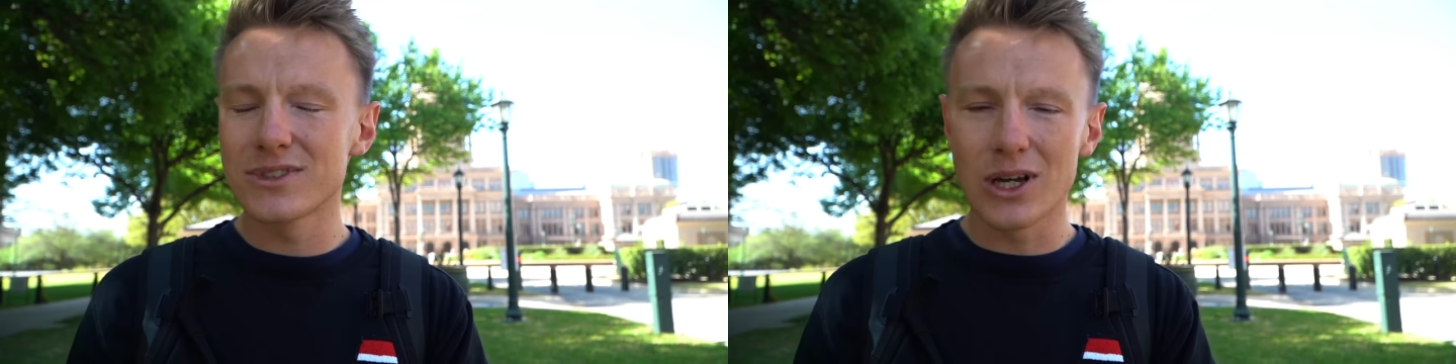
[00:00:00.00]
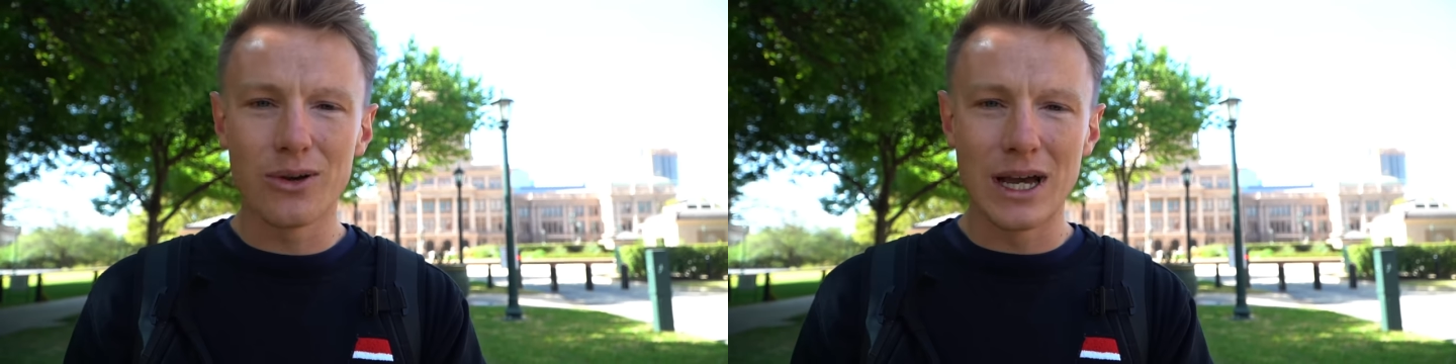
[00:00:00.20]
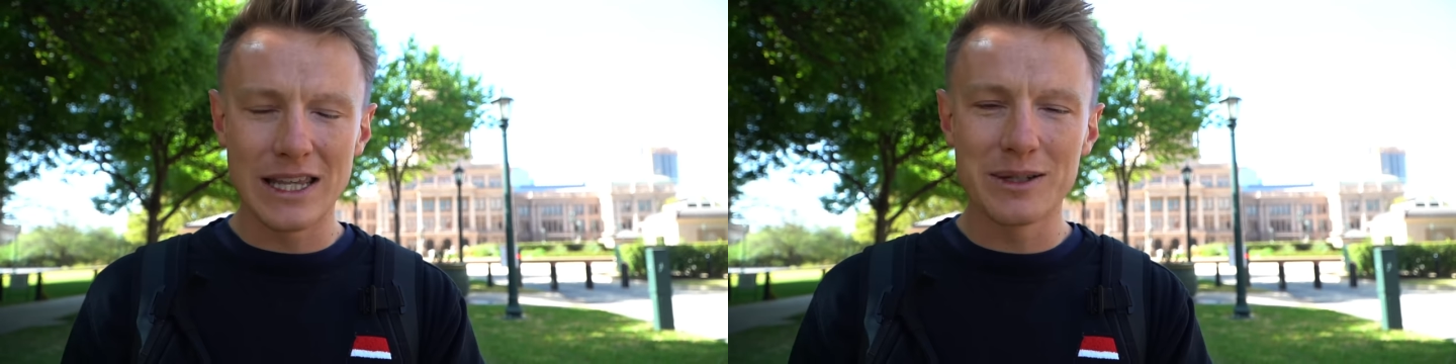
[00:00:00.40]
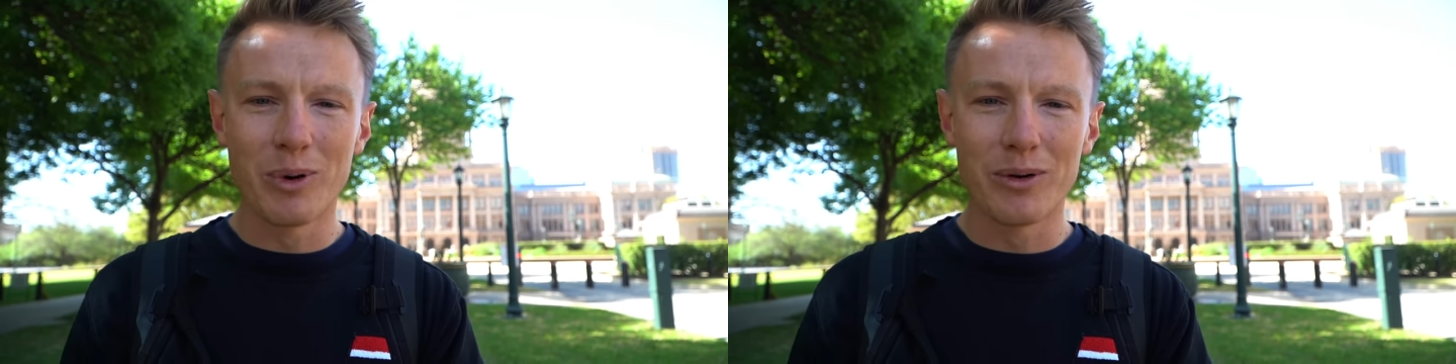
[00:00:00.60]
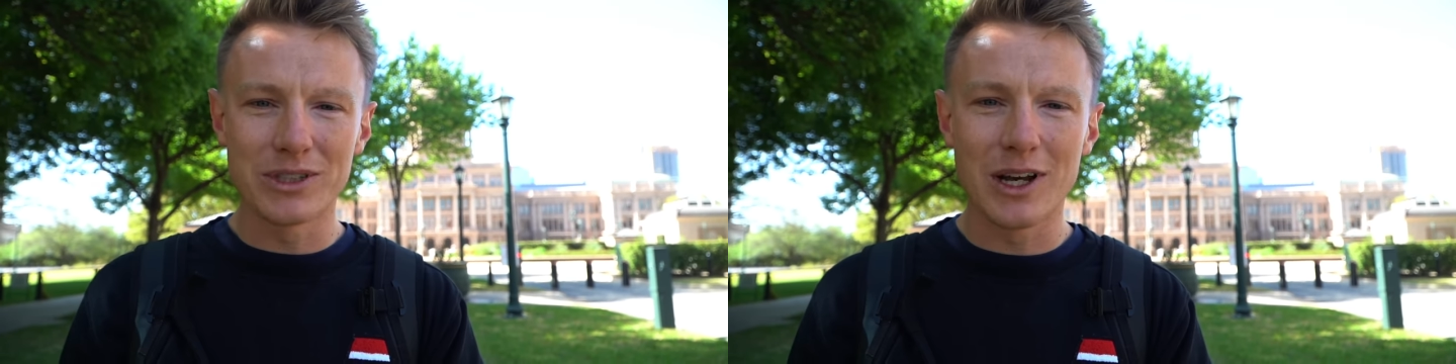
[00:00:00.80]
So at this
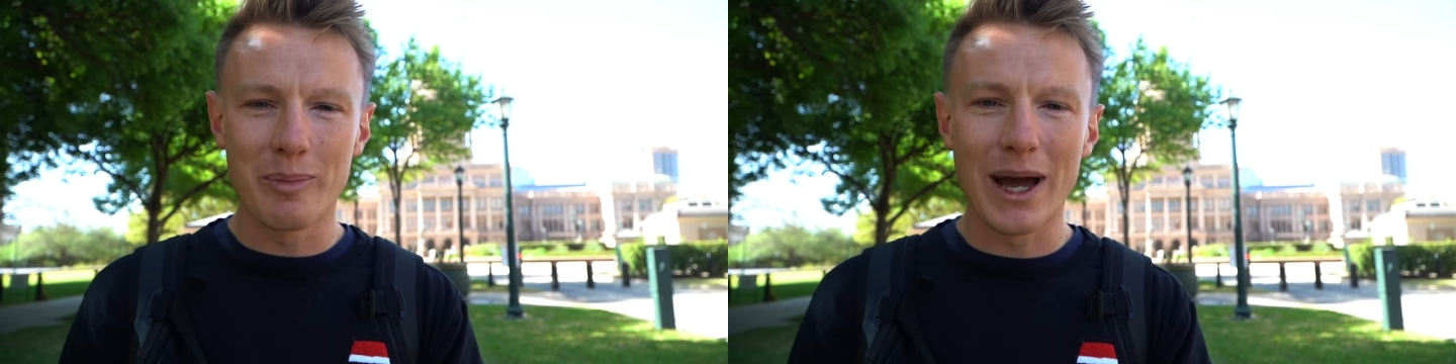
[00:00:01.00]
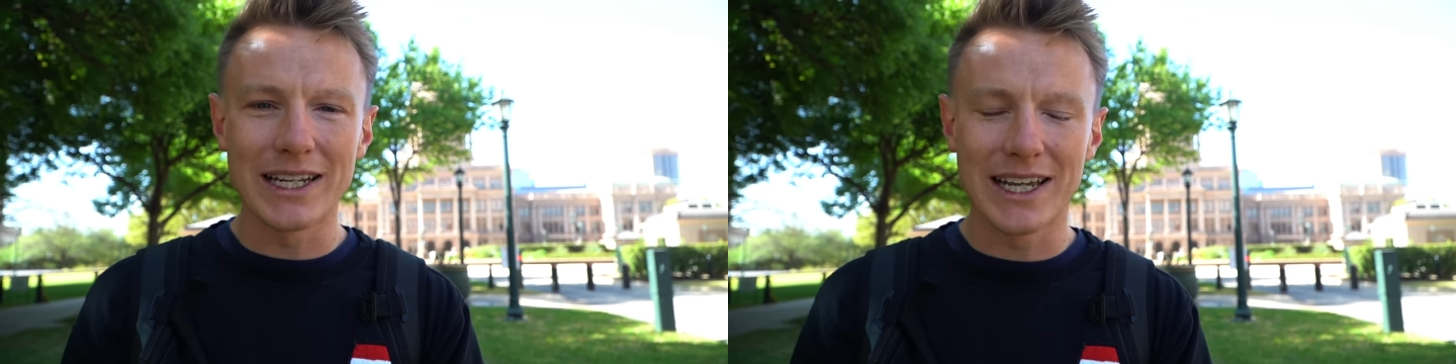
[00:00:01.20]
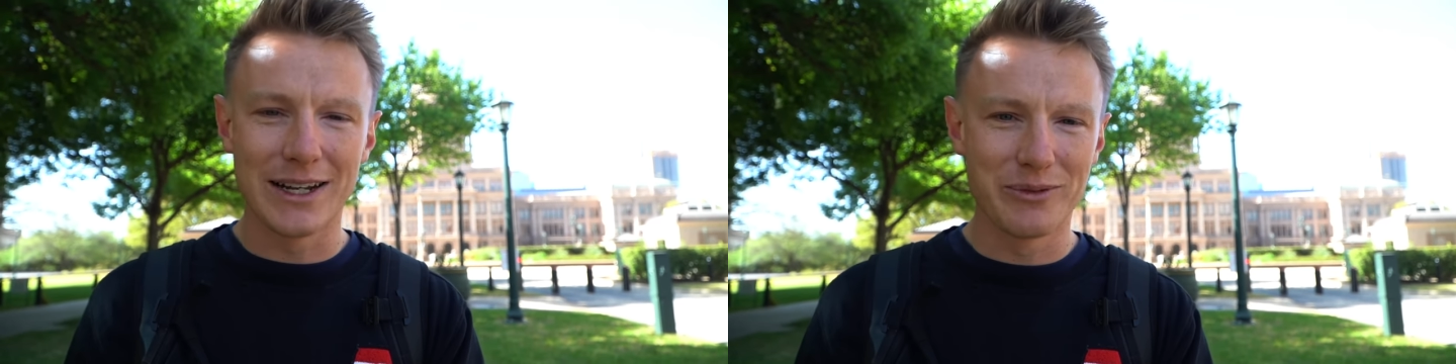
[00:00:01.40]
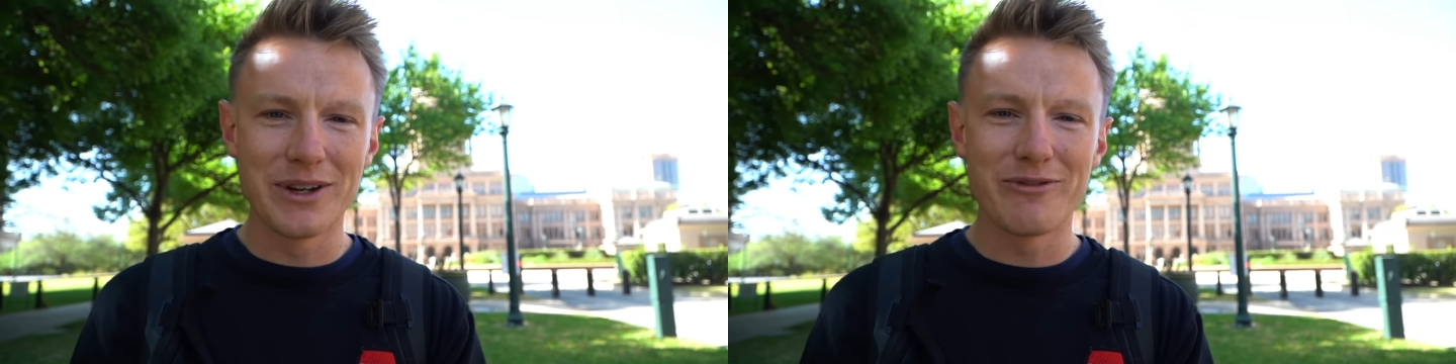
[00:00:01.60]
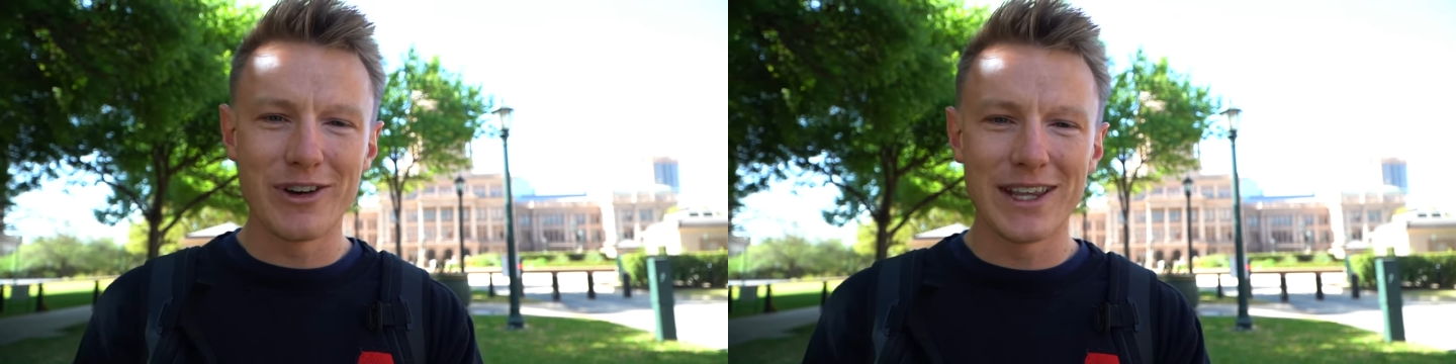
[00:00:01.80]
point, we started panicking. We
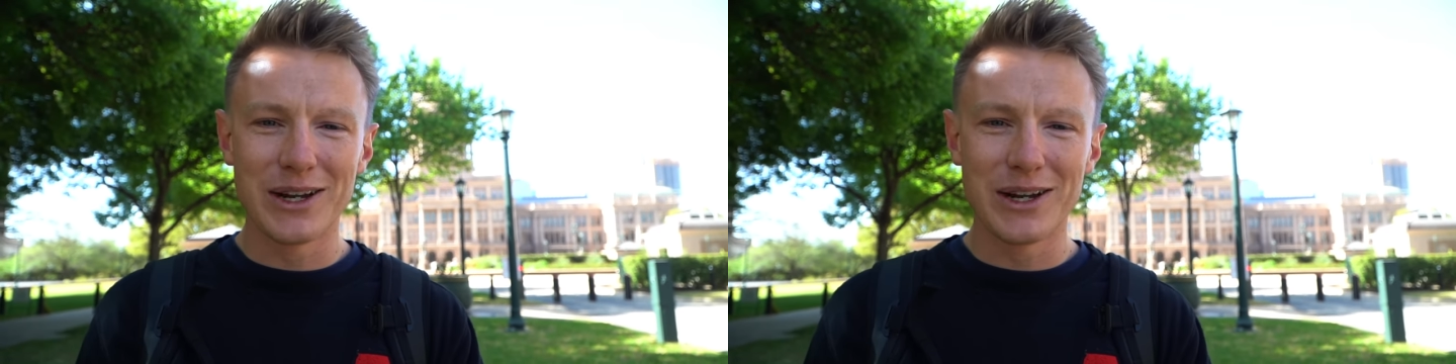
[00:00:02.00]
didn't really